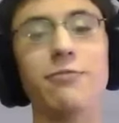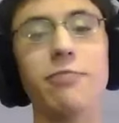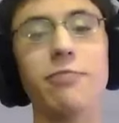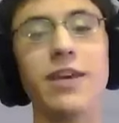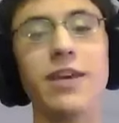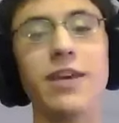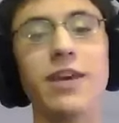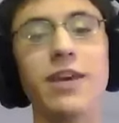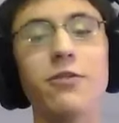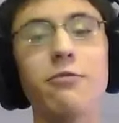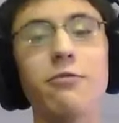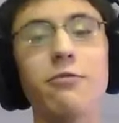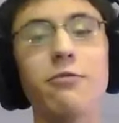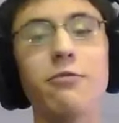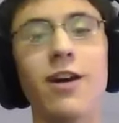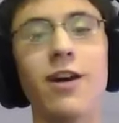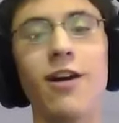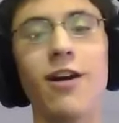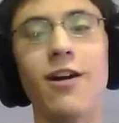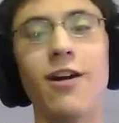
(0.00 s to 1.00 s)
repeat who
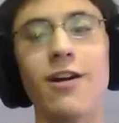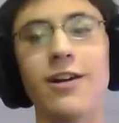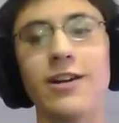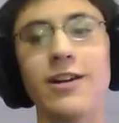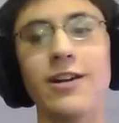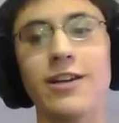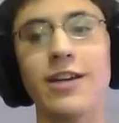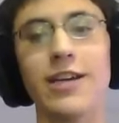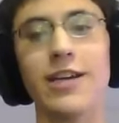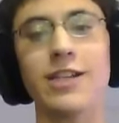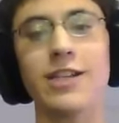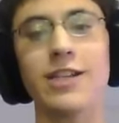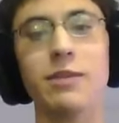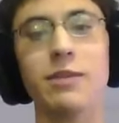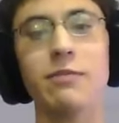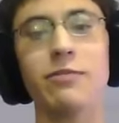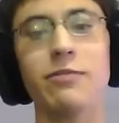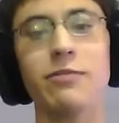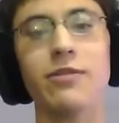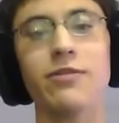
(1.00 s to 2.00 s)
we are in case
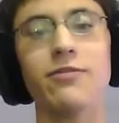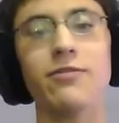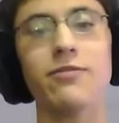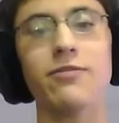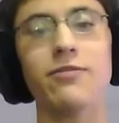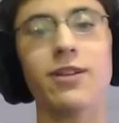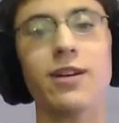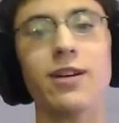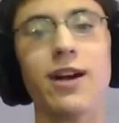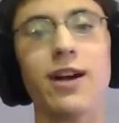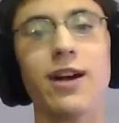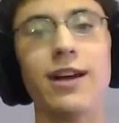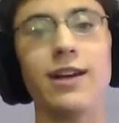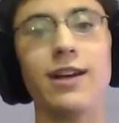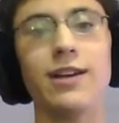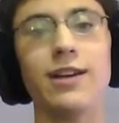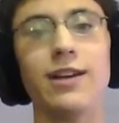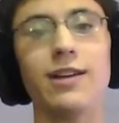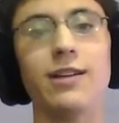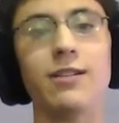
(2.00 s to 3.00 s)
people have
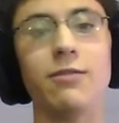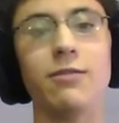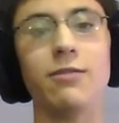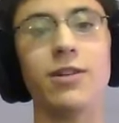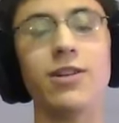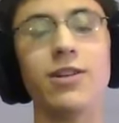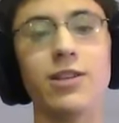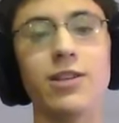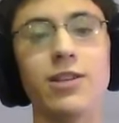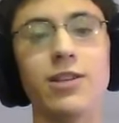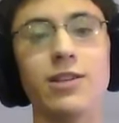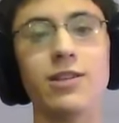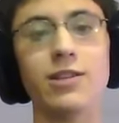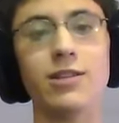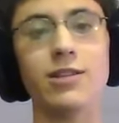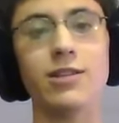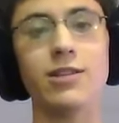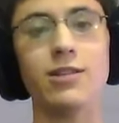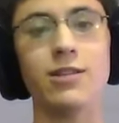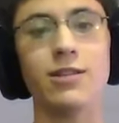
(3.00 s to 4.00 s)
forgotten, which is
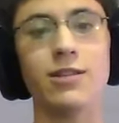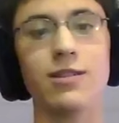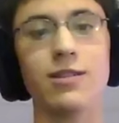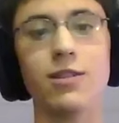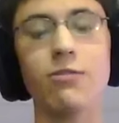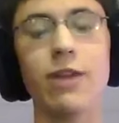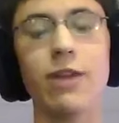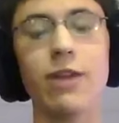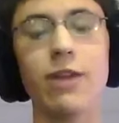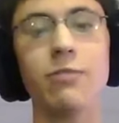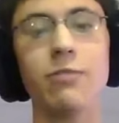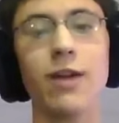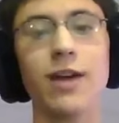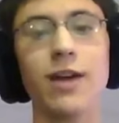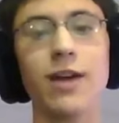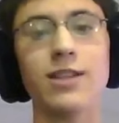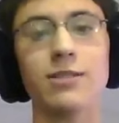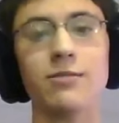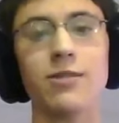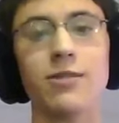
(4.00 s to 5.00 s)
quite
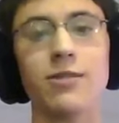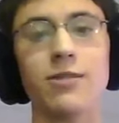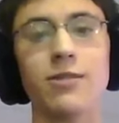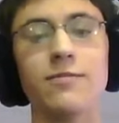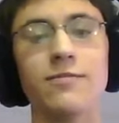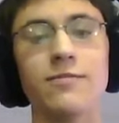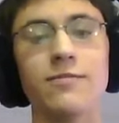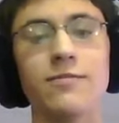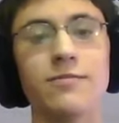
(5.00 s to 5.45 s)
possible.